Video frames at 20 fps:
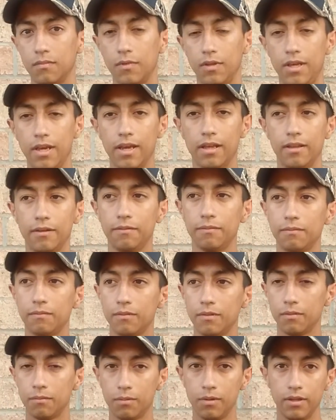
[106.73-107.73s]
Yeah, they're
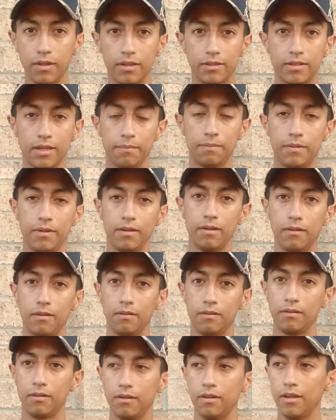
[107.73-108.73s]
really accepting.
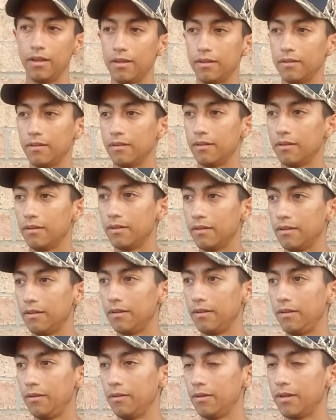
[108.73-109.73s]
Like,
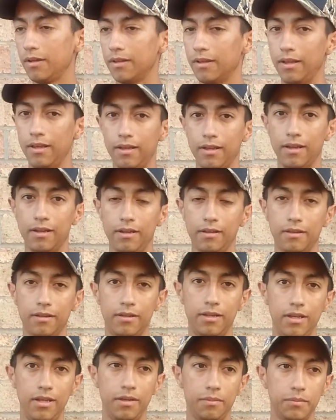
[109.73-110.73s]
if you look at, like, any of the
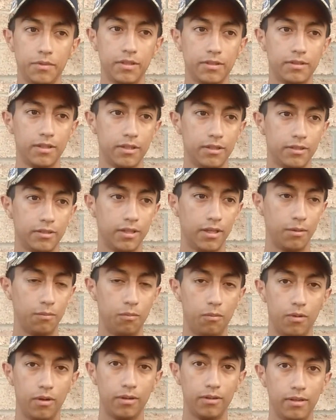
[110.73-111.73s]
teams, it's not just, like,
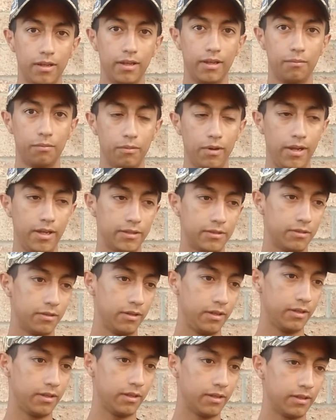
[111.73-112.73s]
one, like, race or
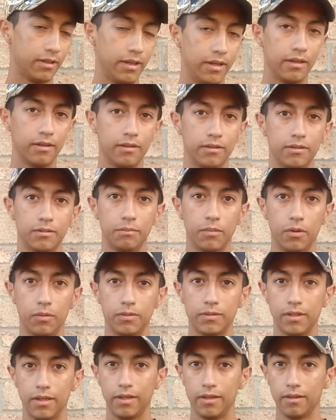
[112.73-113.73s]
anything. Like, on
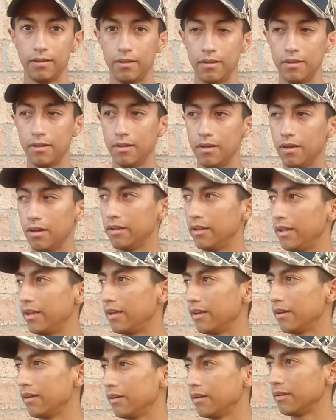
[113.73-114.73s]
most, like, on,
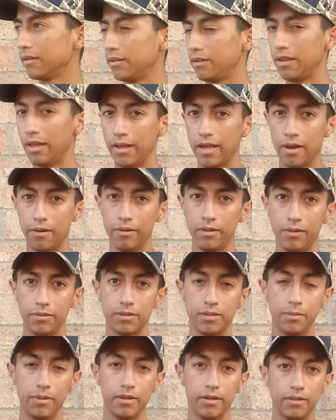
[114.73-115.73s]
like how it used
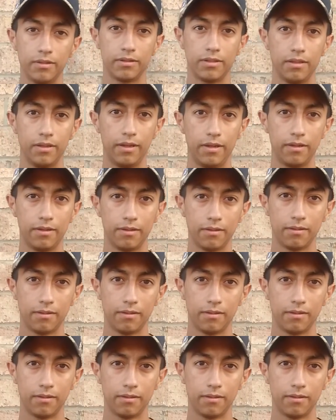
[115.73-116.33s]
to be on, like,